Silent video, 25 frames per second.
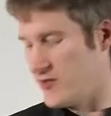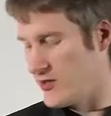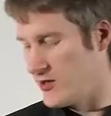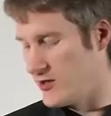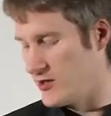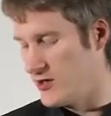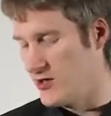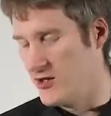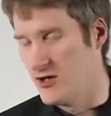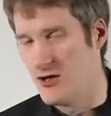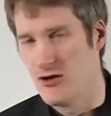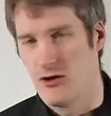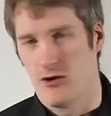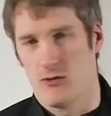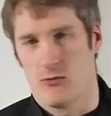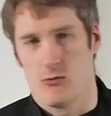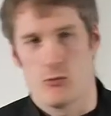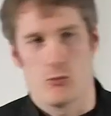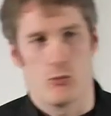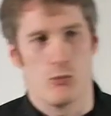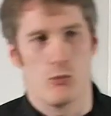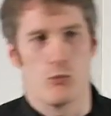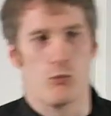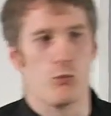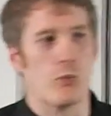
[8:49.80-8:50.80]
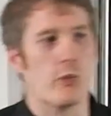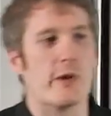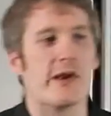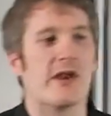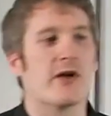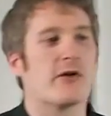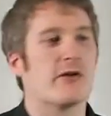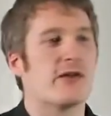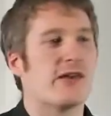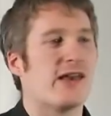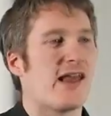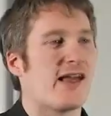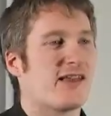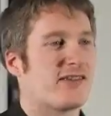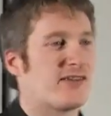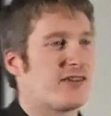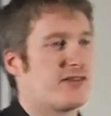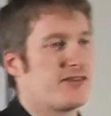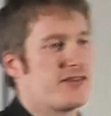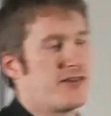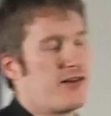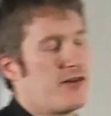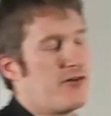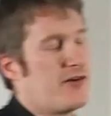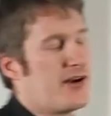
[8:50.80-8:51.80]
that we don't
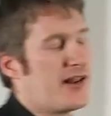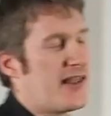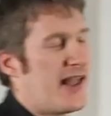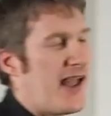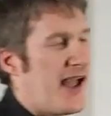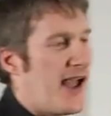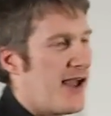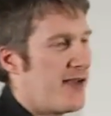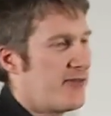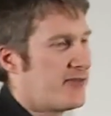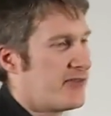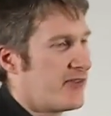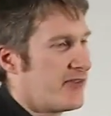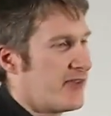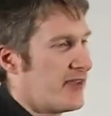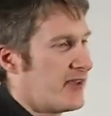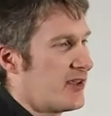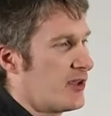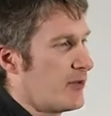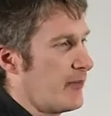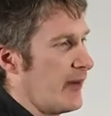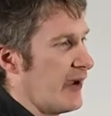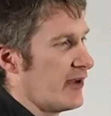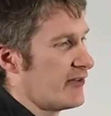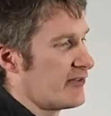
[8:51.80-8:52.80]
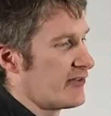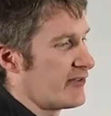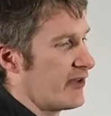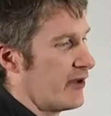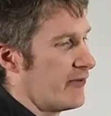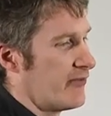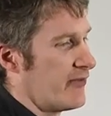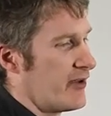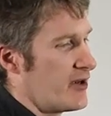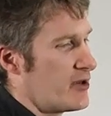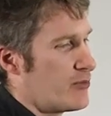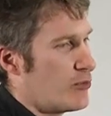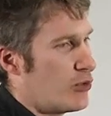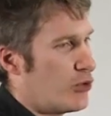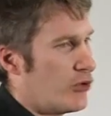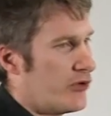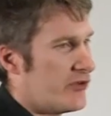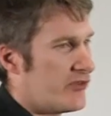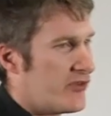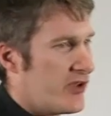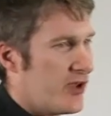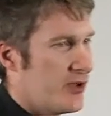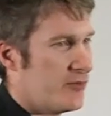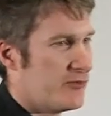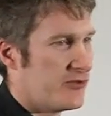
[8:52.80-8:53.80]
necessarily have to think about stuff anymore
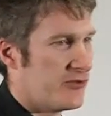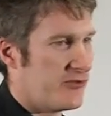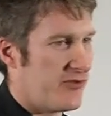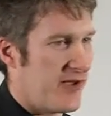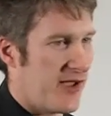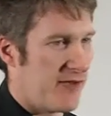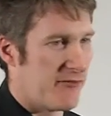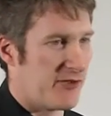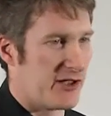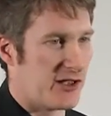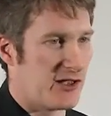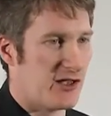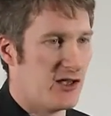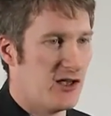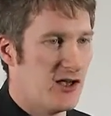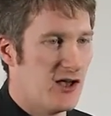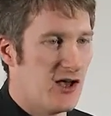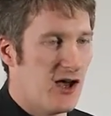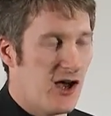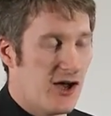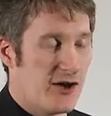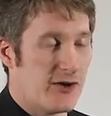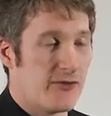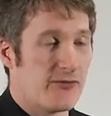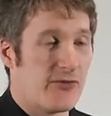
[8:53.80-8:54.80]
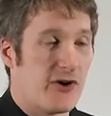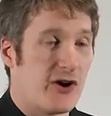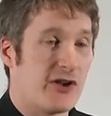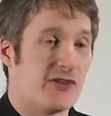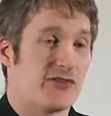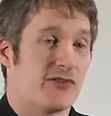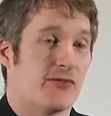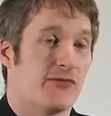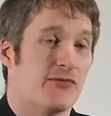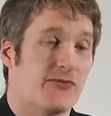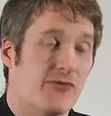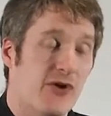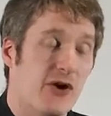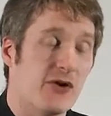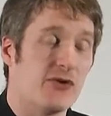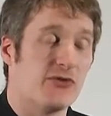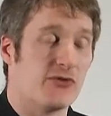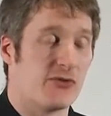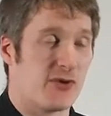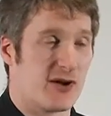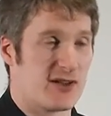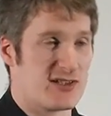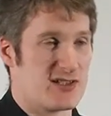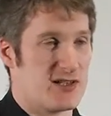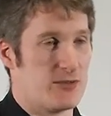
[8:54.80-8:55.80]
in terms of having a device, a phone
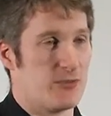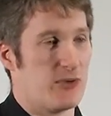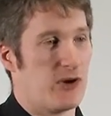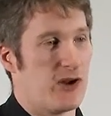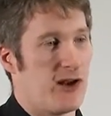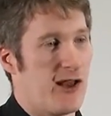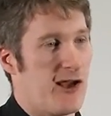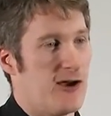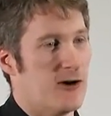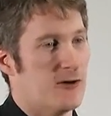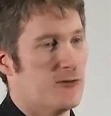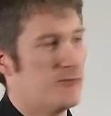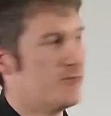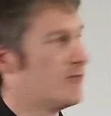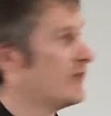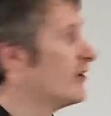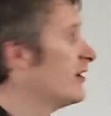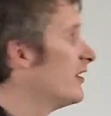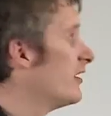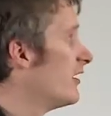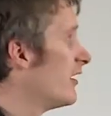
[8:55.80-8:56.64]
to actually pull out.